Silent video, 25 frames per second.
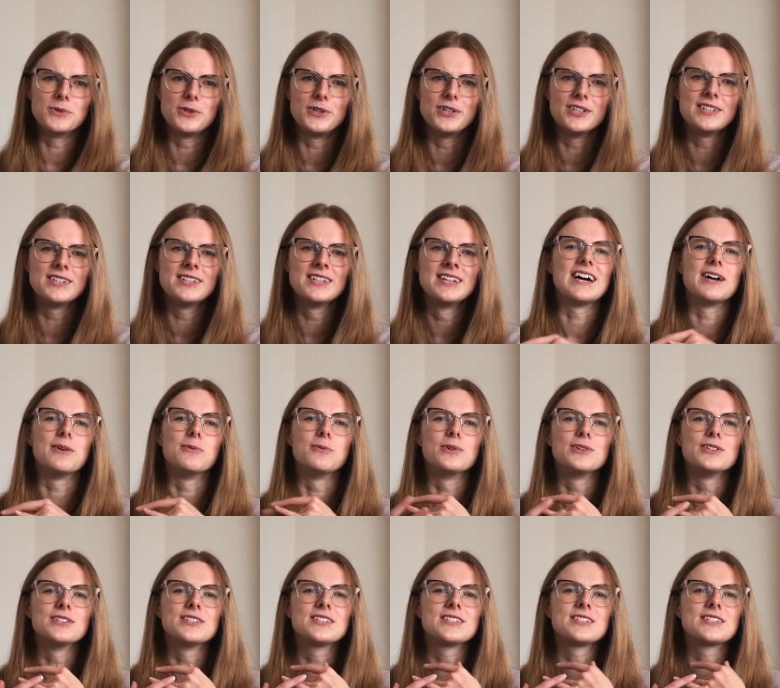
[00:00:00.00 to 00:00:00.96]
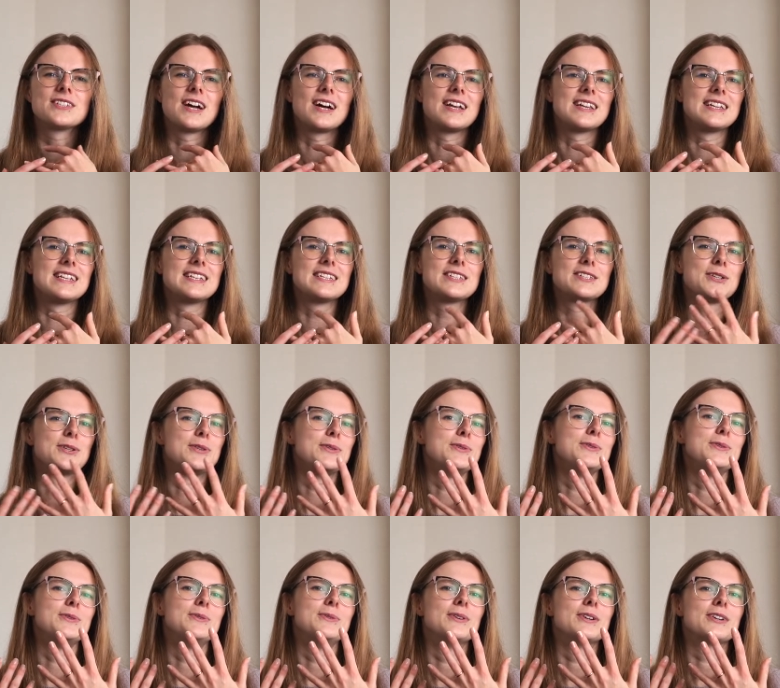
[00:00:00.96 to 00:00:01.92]
one. I was starting
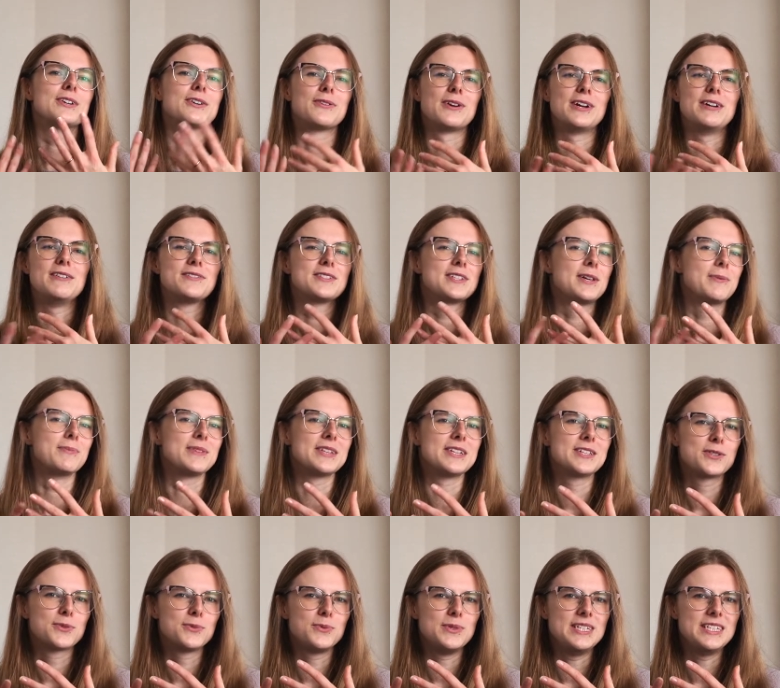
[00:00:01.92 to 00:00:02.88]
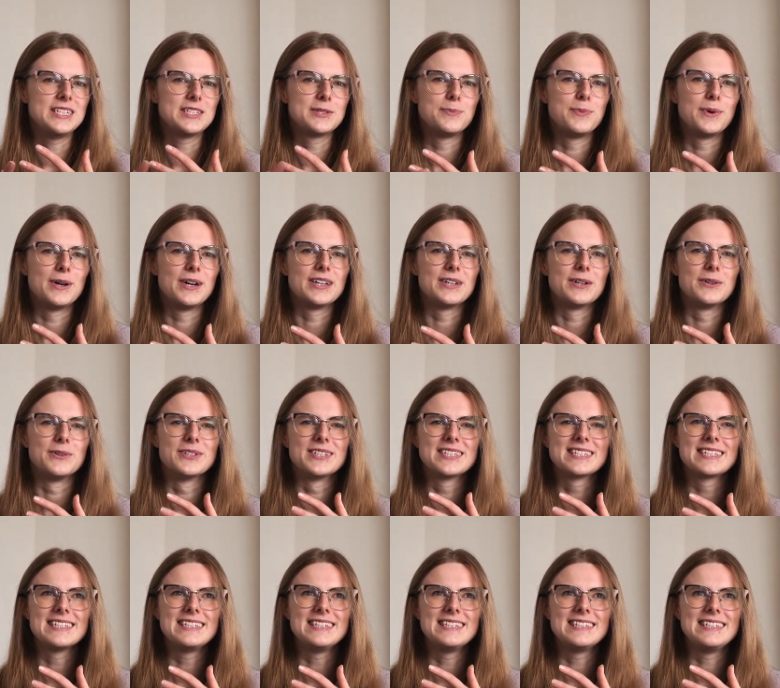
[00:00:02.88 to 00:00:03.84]
to crave something sweet, but
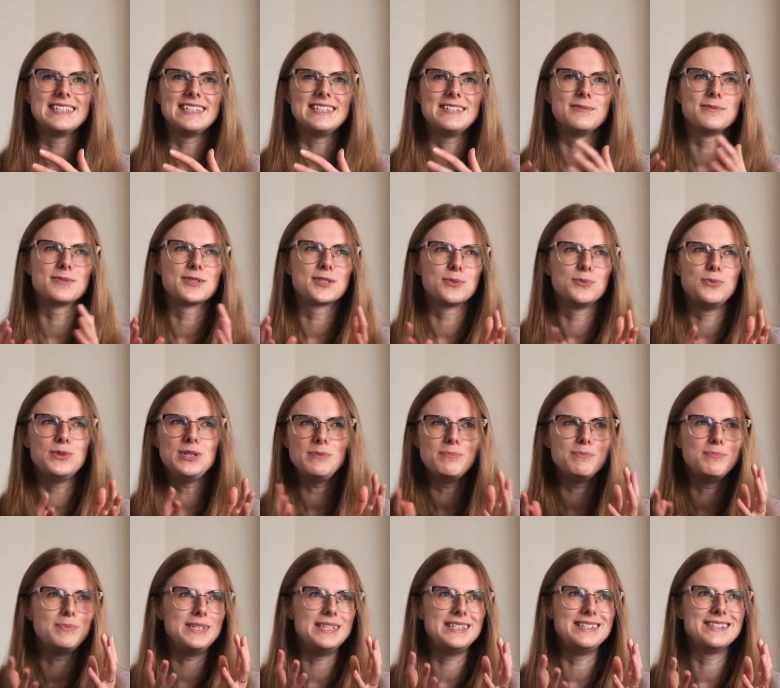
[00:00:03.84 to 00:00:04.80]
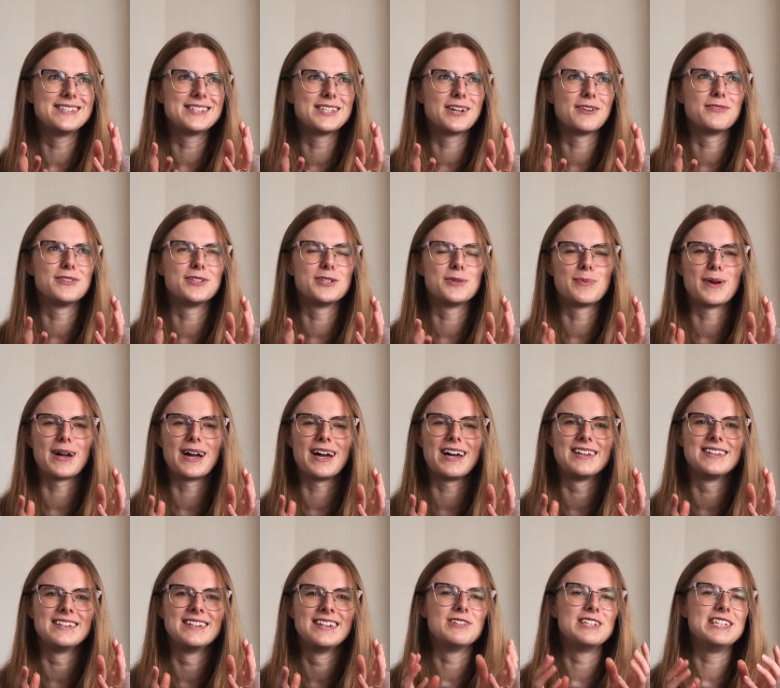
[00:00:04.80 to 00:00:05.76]
honestly the sweet bean stuff in
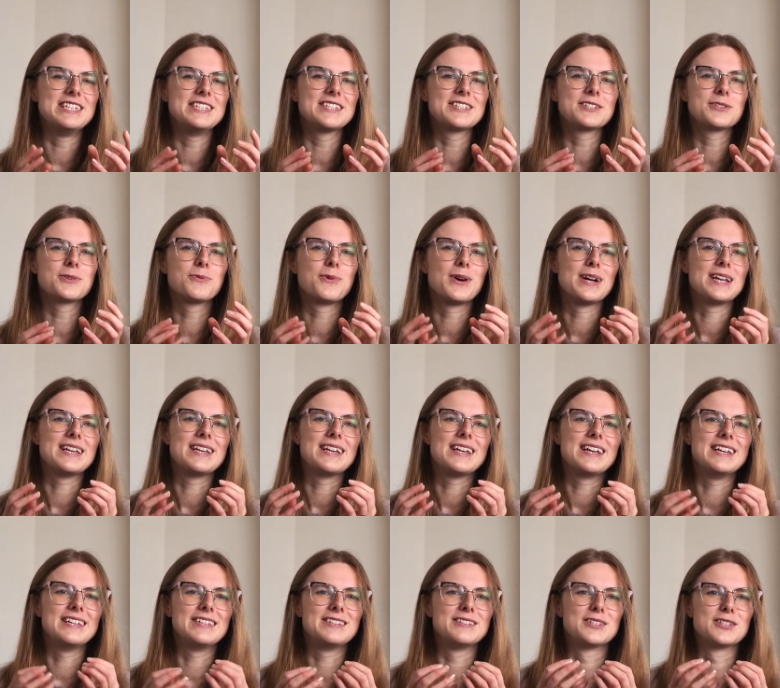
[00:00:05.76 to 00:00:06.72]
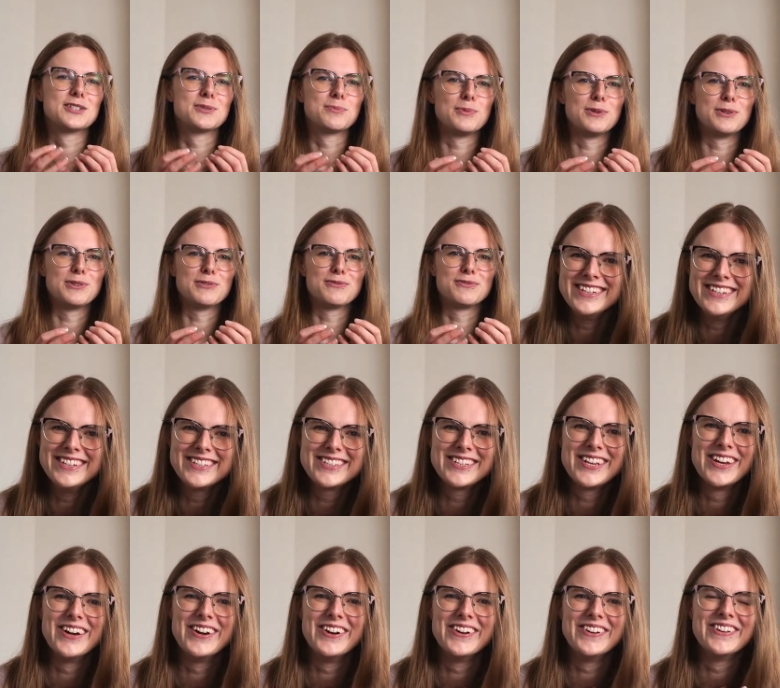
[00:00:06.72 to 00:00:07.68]
Japan really doesn't quite hit the spot,
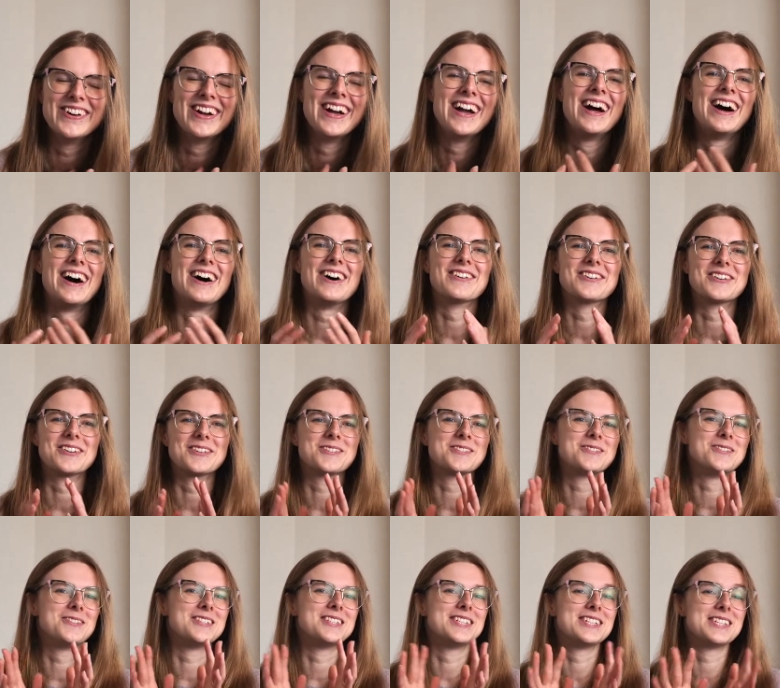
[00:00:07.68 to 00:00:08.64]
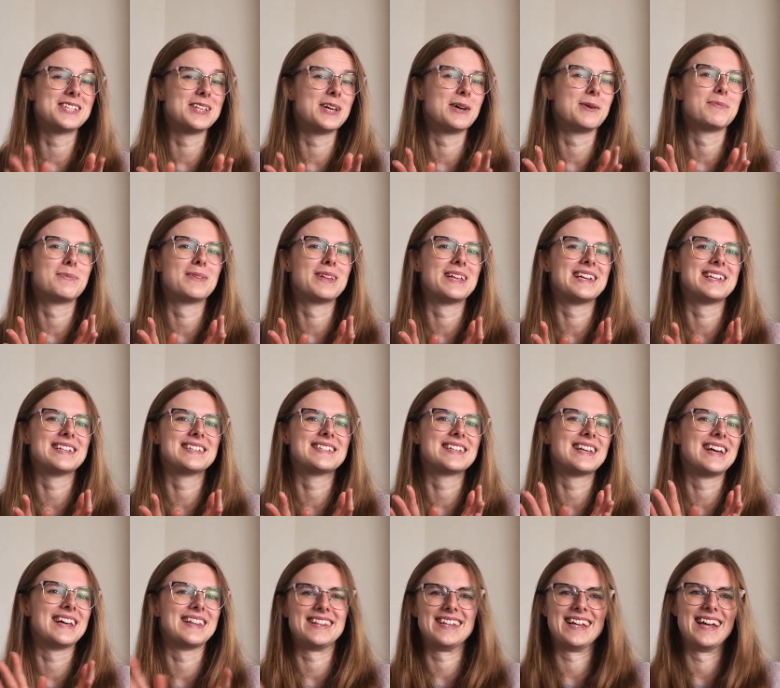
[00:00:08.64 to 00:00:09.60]
so I'll go to a dessert place
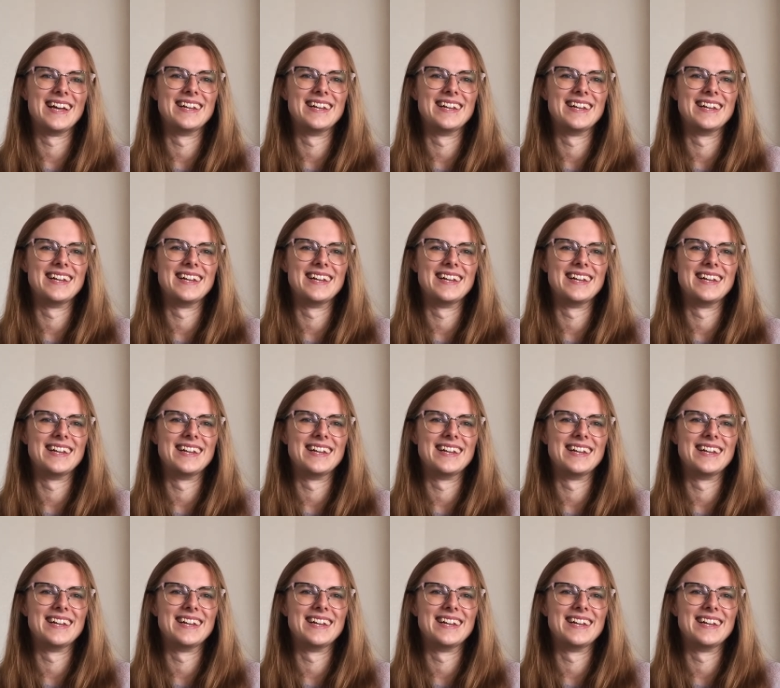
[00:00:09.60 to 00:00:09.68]
at the